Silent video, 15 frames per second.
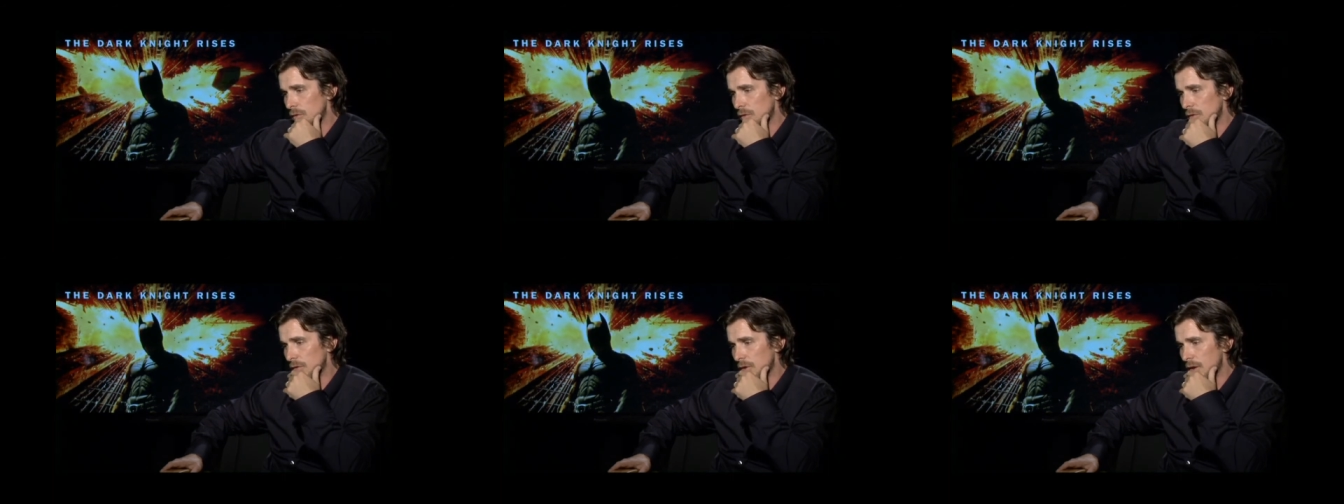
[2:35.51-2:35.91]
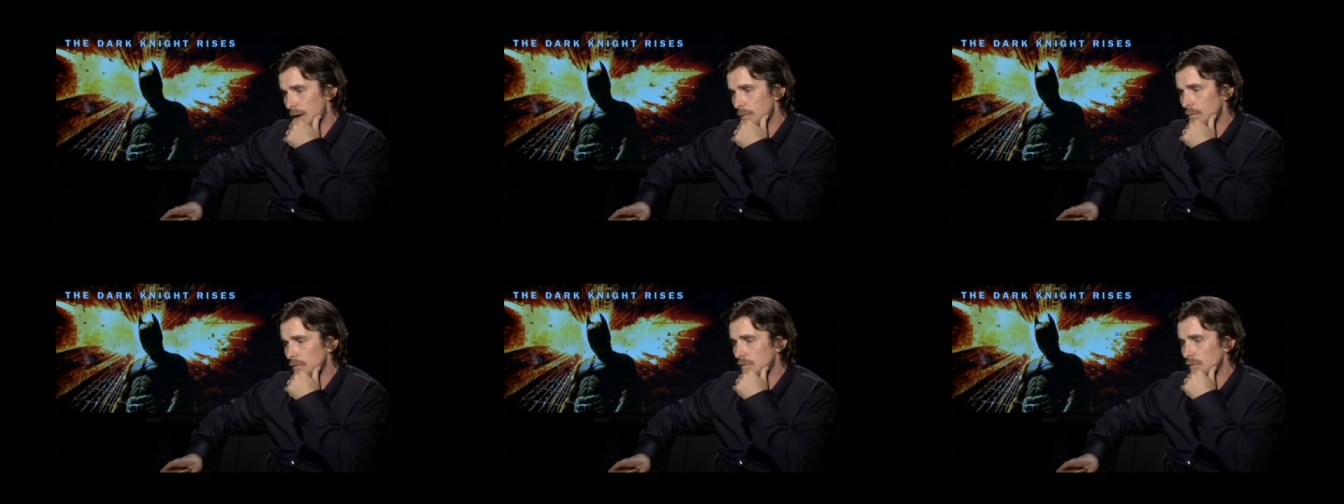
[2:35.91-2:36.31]
the, the
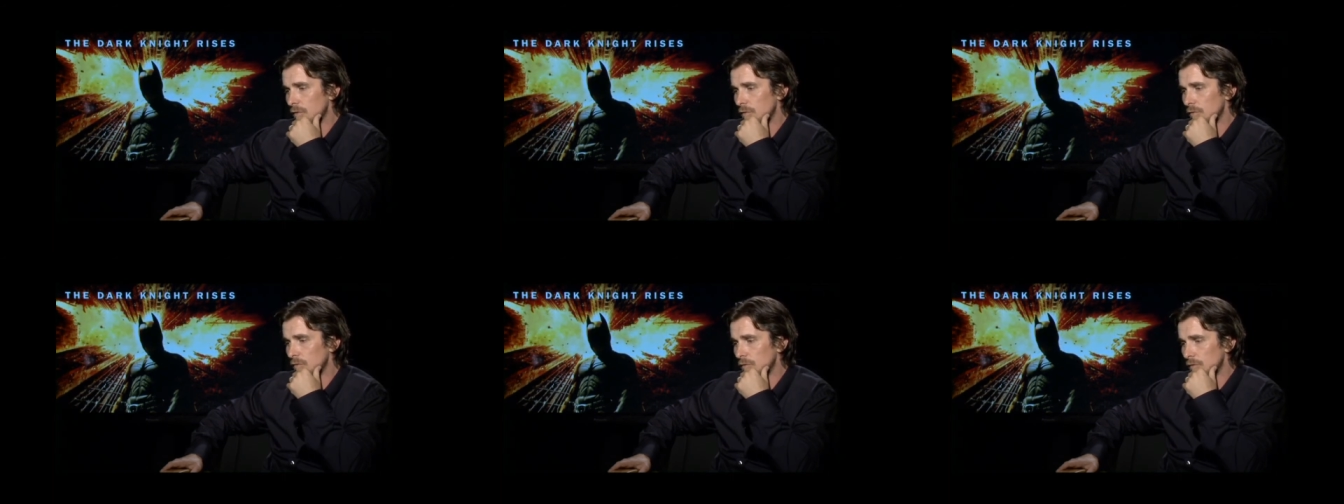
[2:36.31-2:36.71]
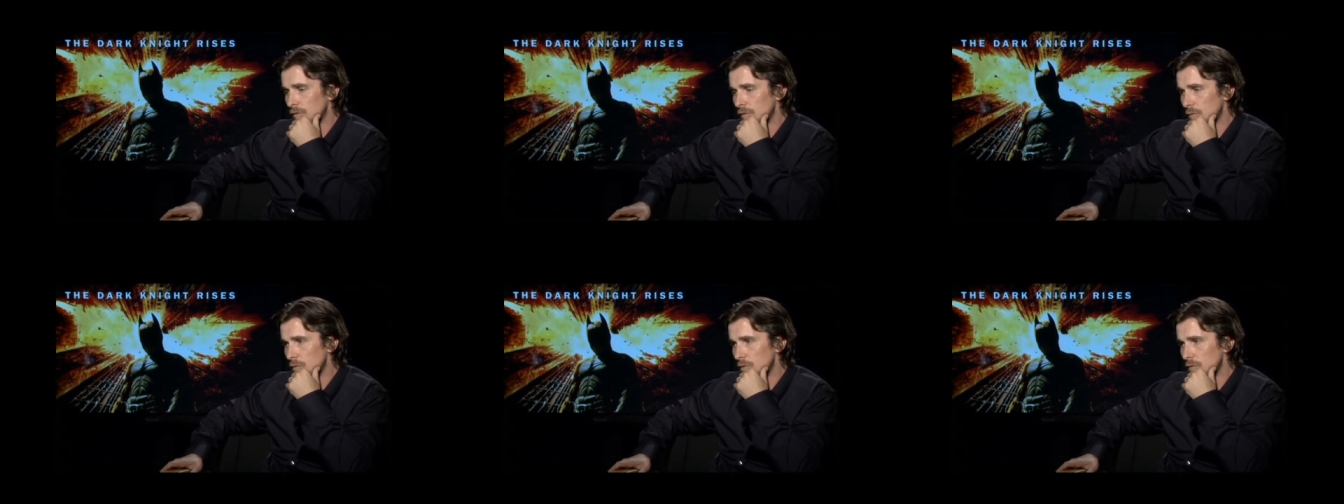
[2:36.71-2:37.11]
atmosphere of
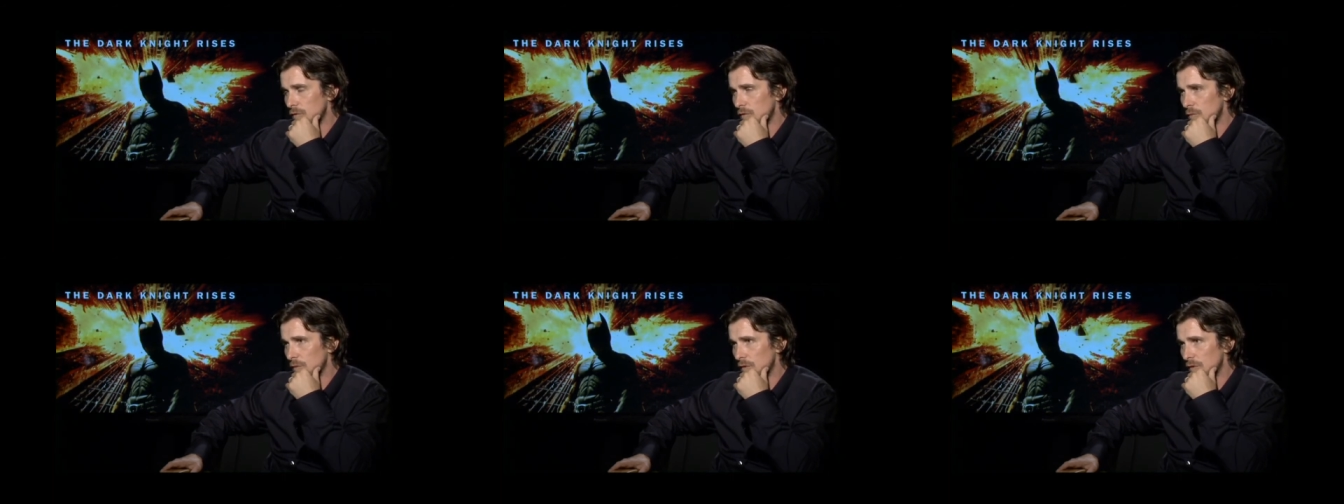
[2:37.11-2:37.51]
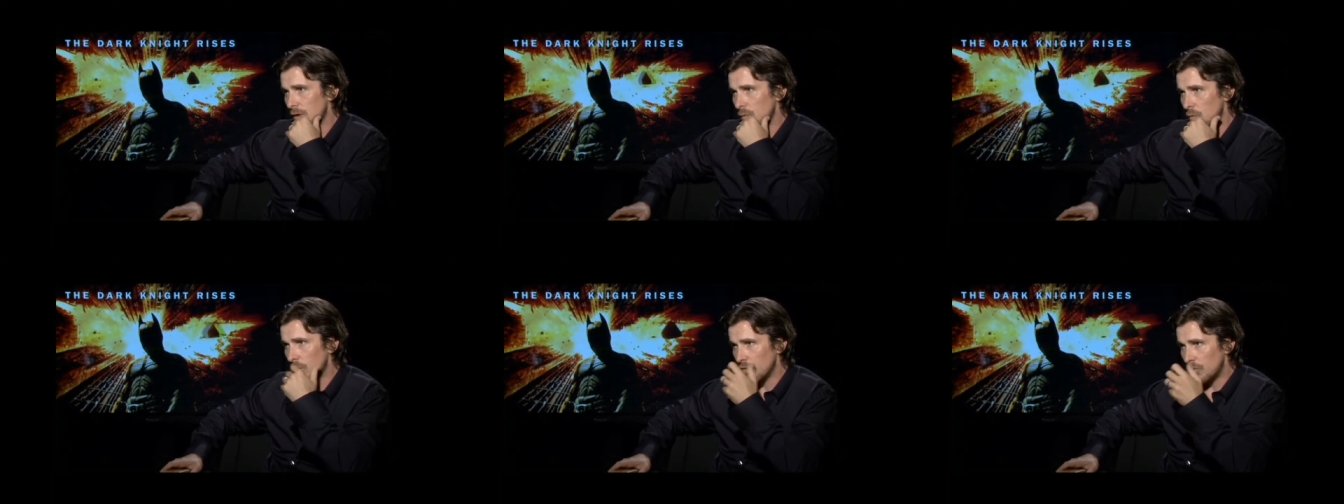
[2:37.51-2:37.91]
Chris's movies, but
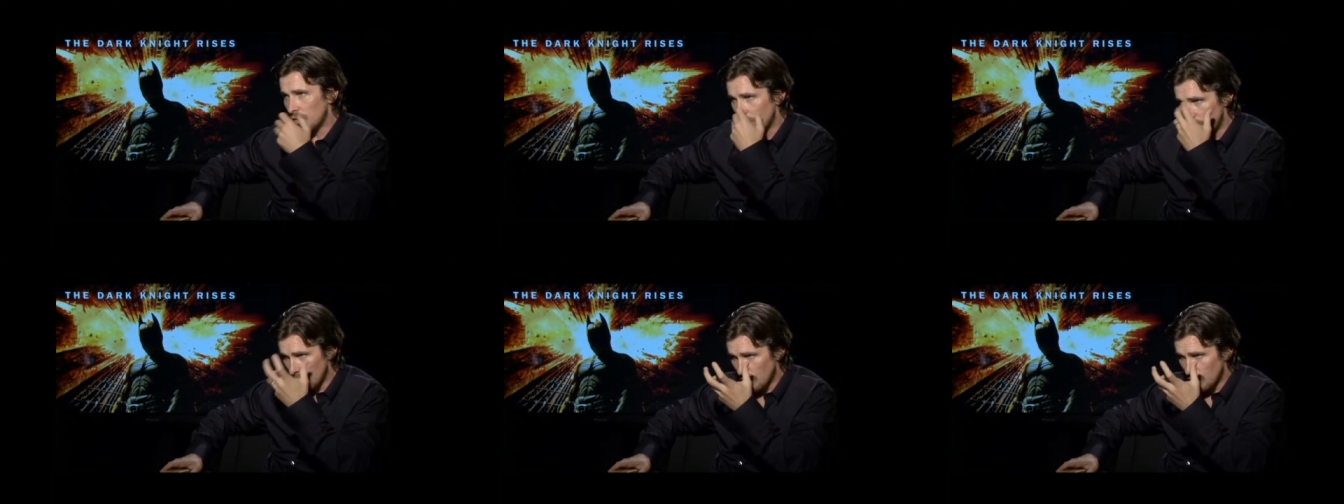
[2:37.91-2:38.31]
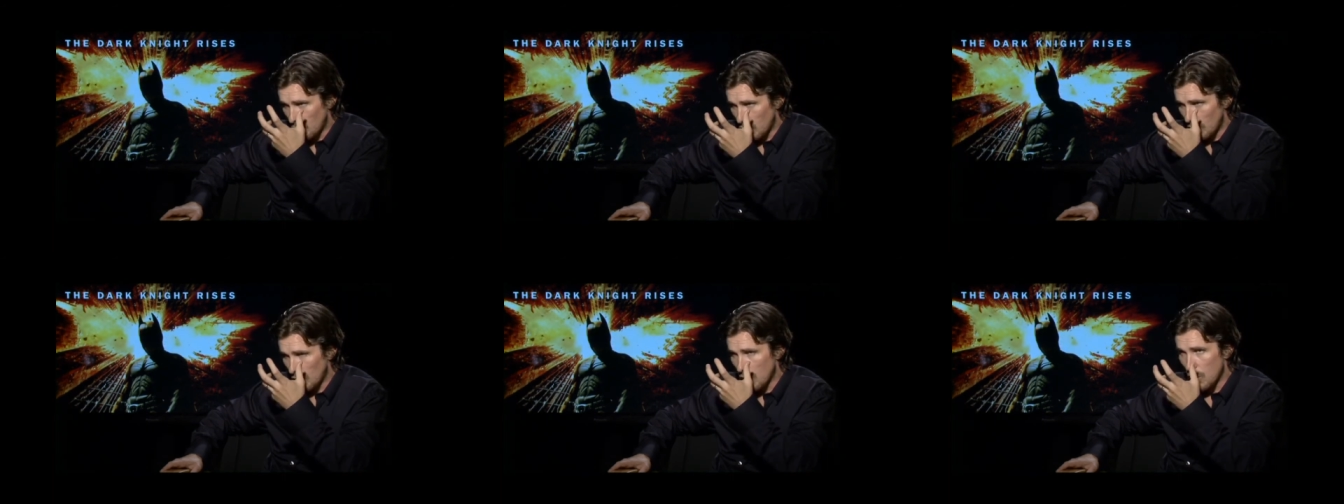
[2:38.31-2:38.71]
then when she
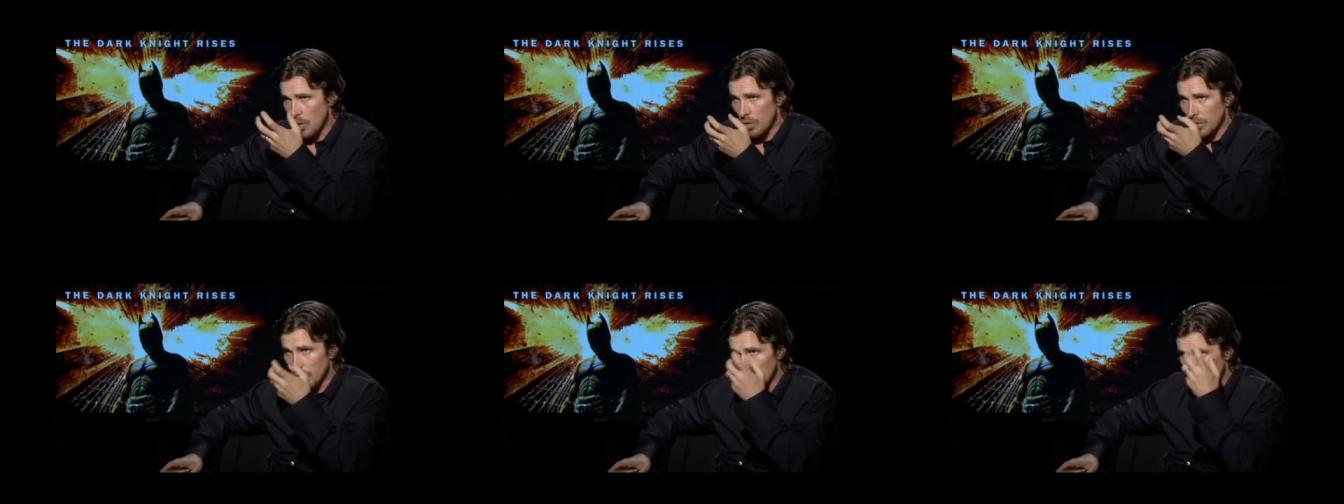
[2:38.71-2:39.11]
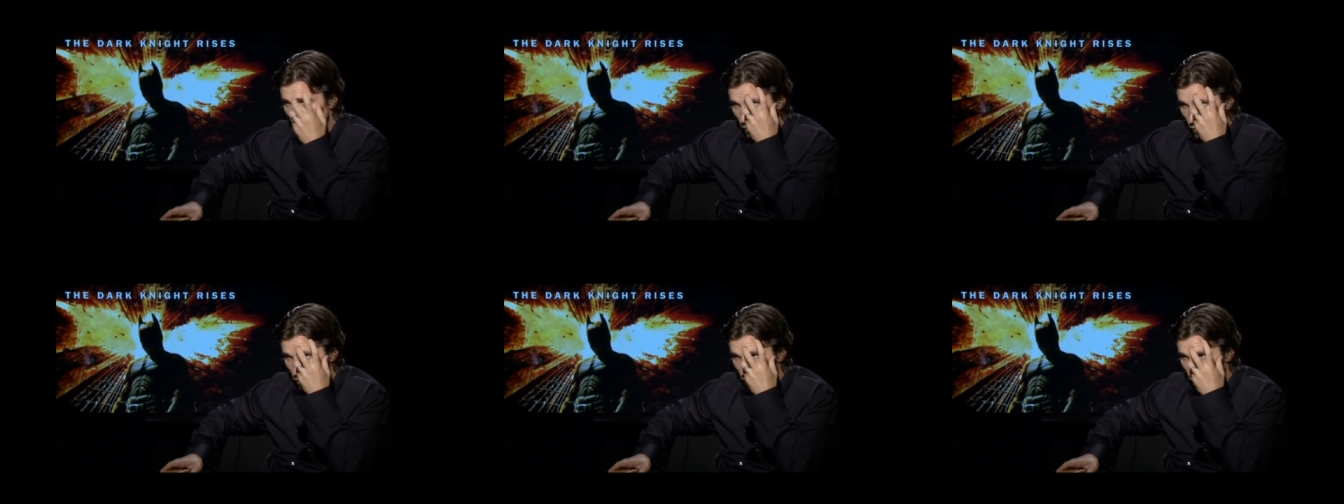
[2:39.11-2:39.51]
put it on,
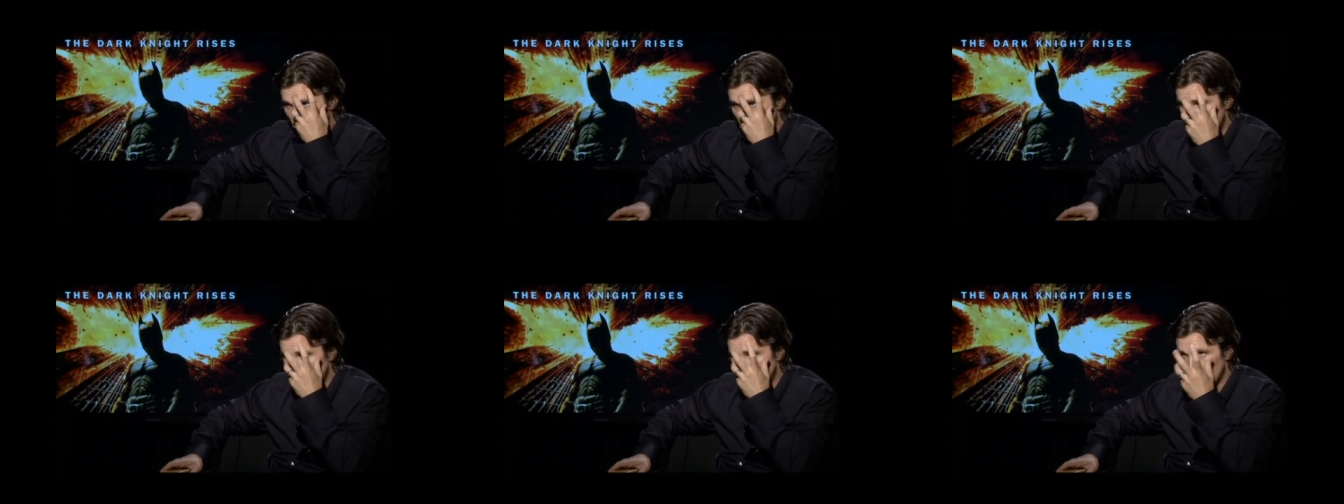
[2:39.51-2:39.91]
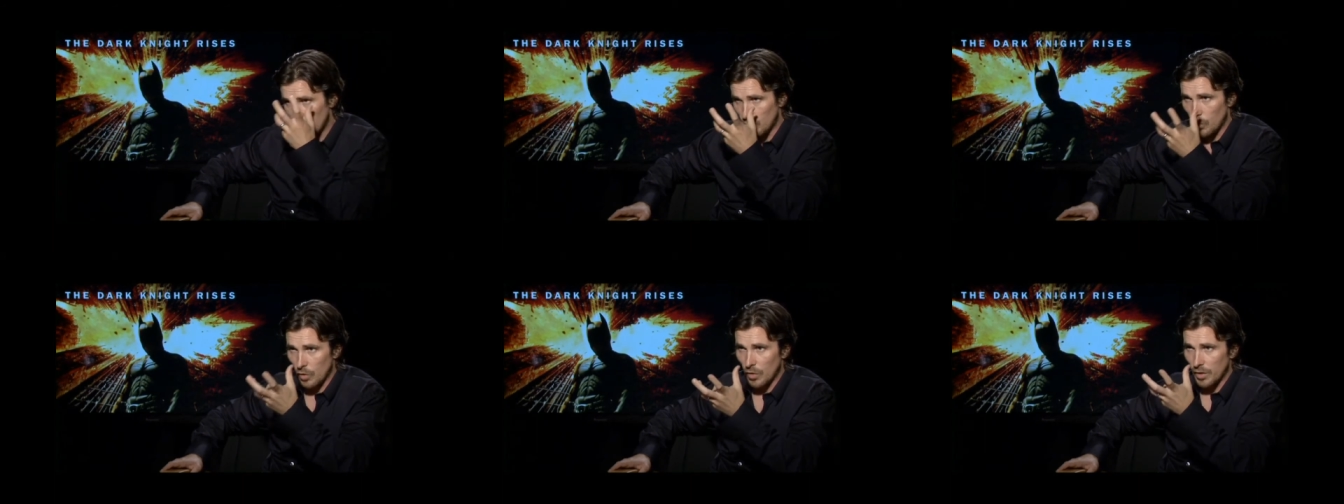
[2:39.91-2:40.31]
uh, that she
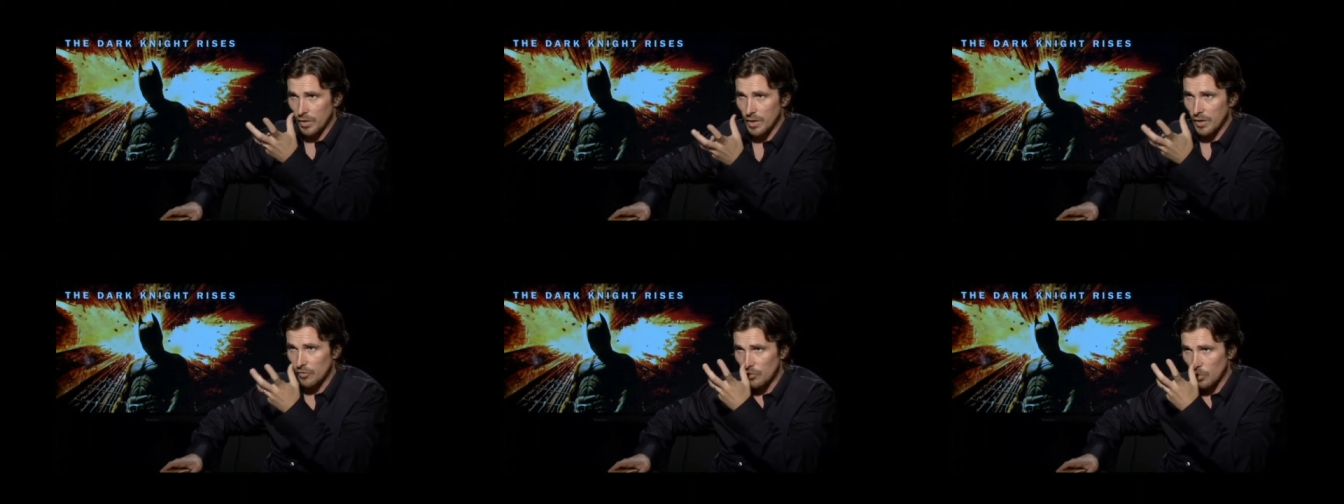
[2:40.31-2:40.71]
was wearing it.